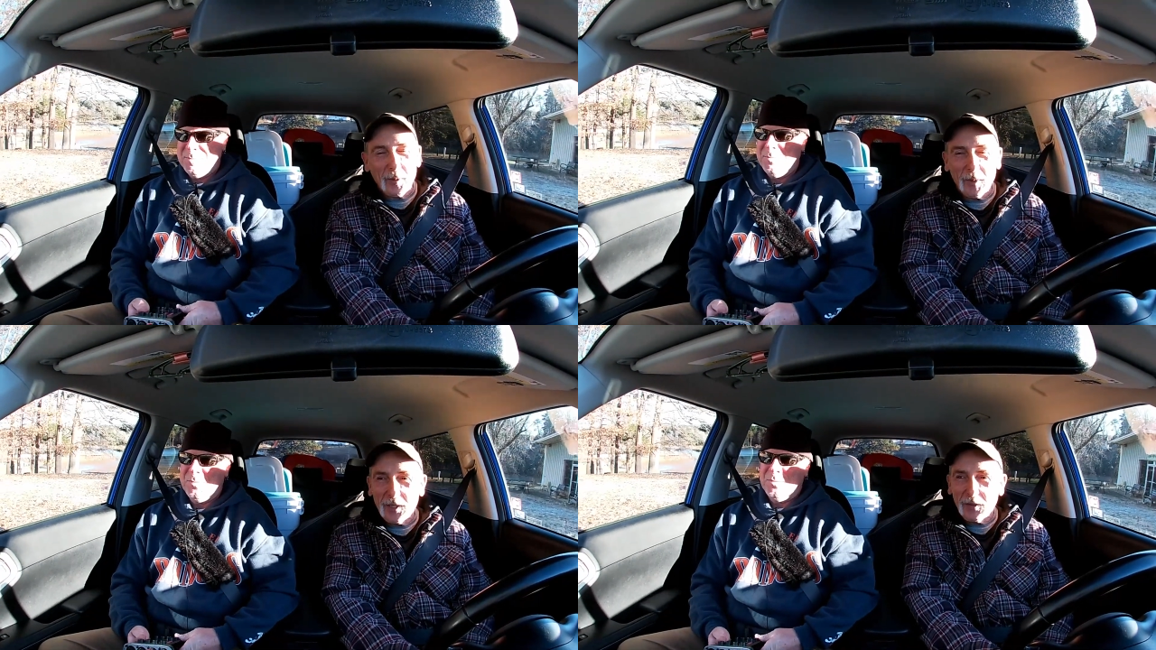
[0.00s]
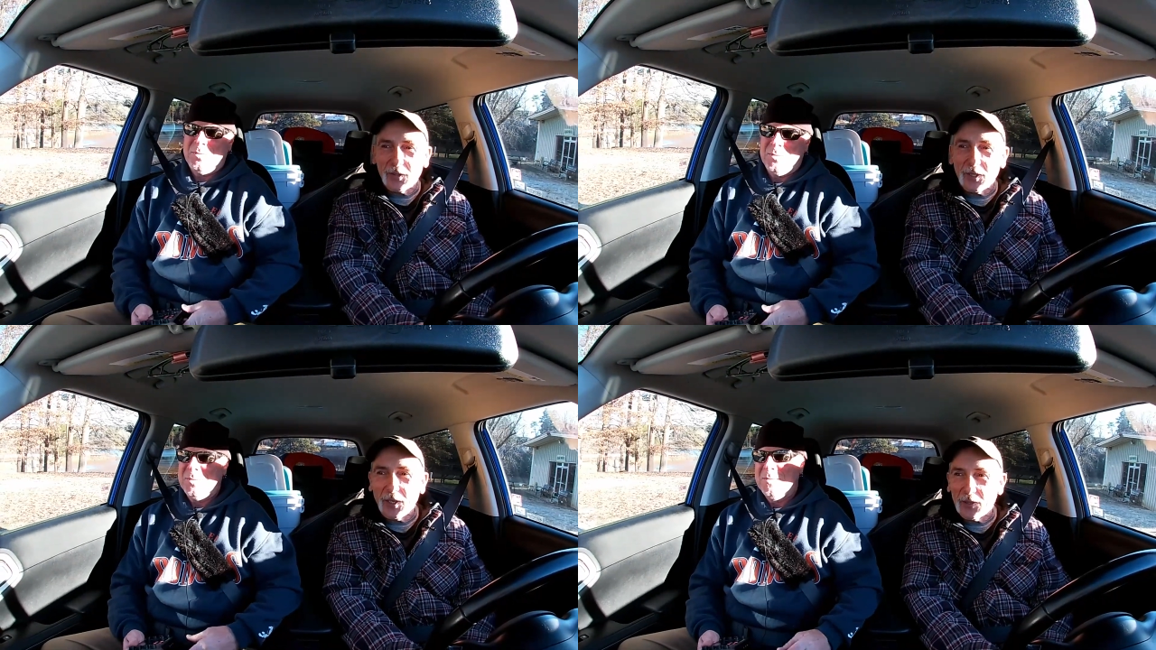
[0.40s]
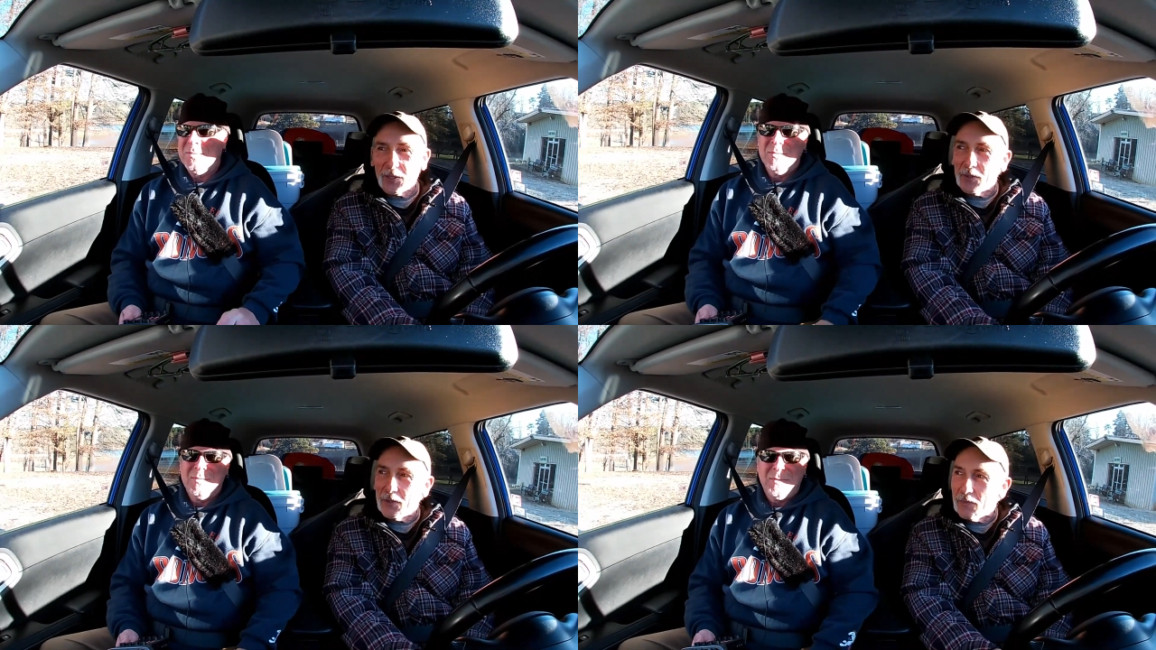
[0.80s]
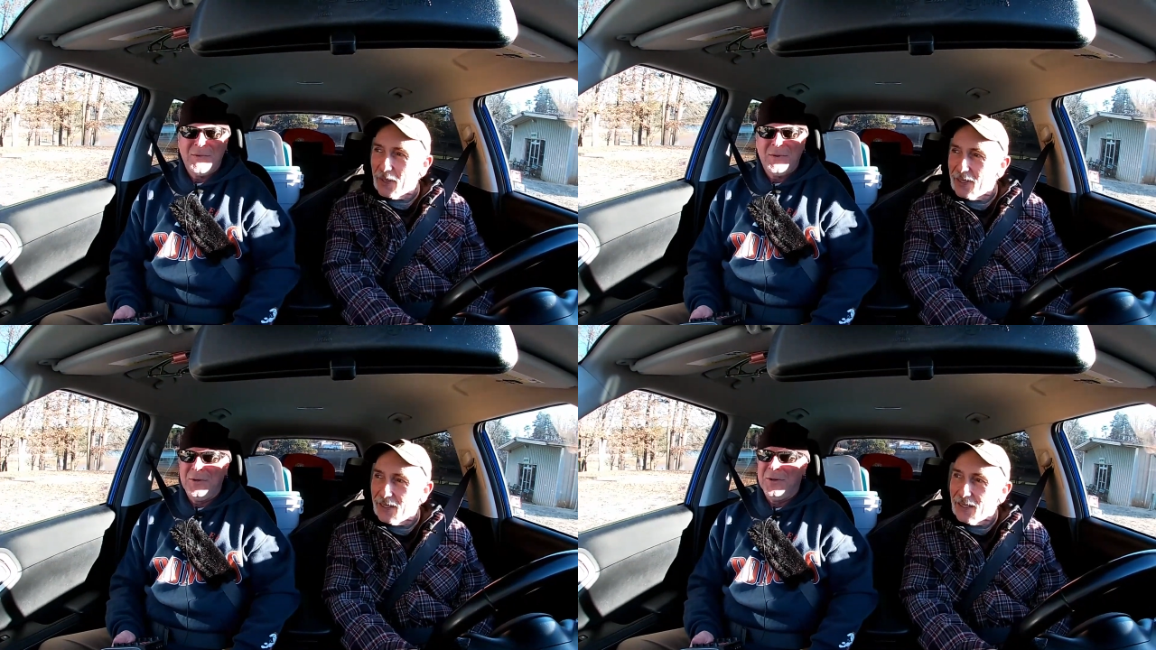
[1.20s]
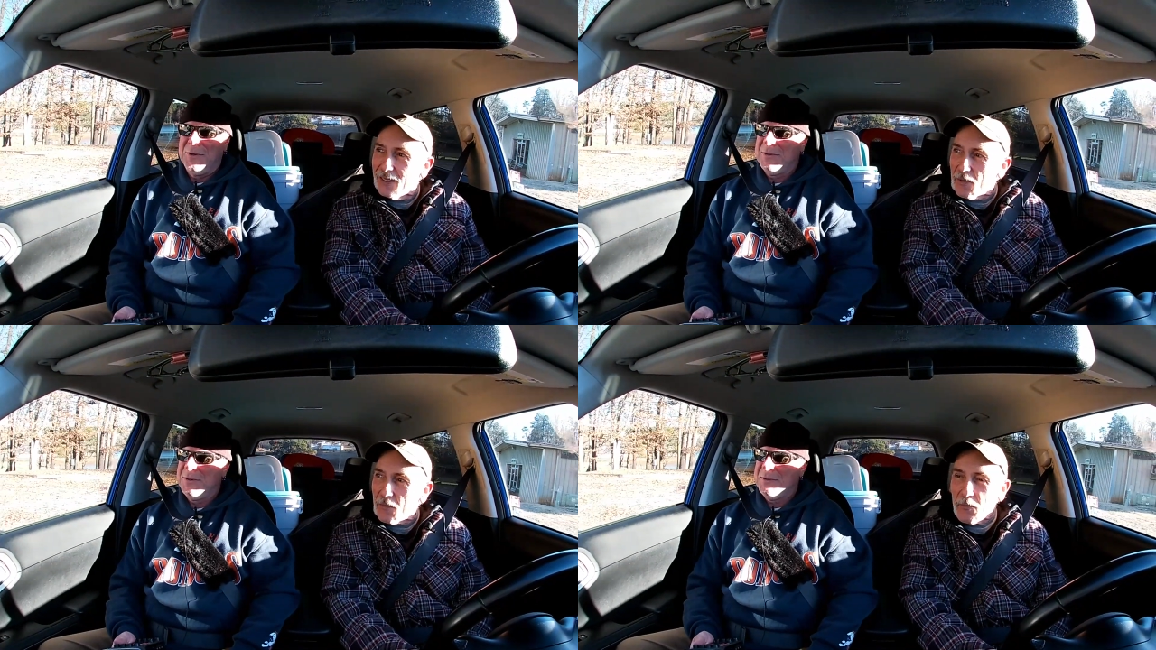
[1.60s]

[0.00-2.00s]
Speaker 1: bit different color to them. Yeah.